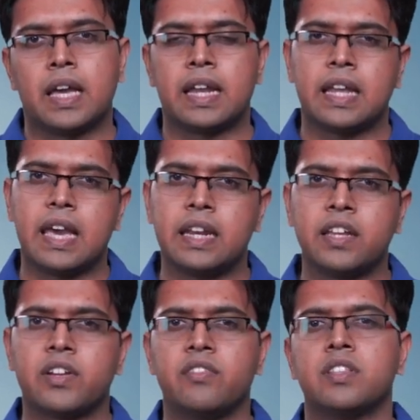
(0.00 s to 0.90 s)
and
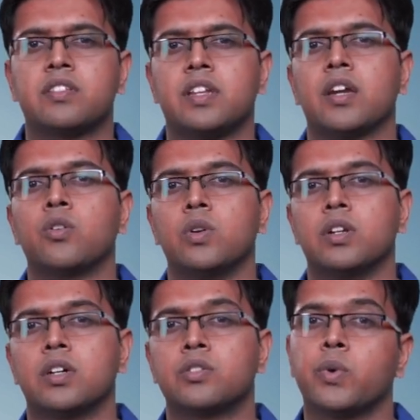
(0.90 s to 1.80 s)
any relevant
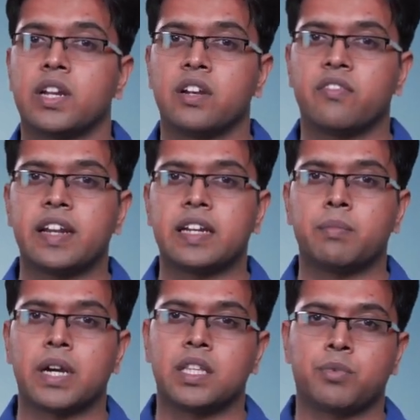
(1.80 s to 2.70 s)
stakeholders who are
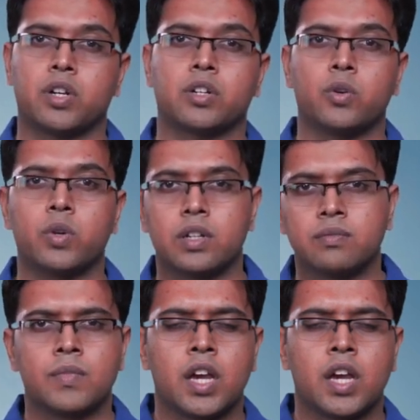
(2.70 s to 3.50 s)
invited by the product owner.